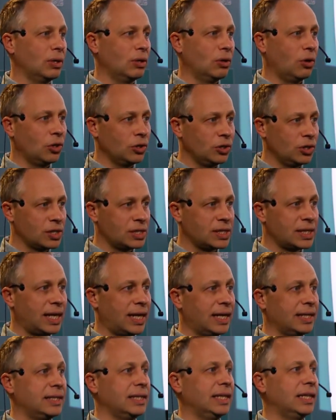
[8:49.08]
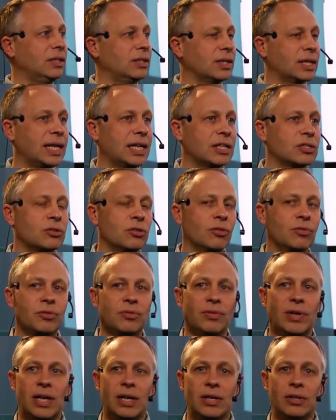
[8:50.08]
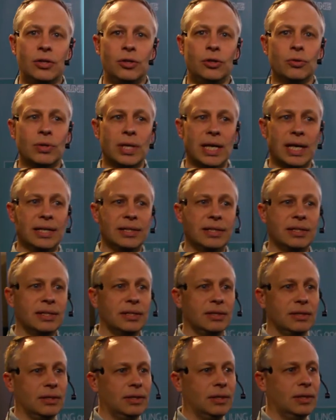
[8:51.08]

on the site, in the CAD software, you can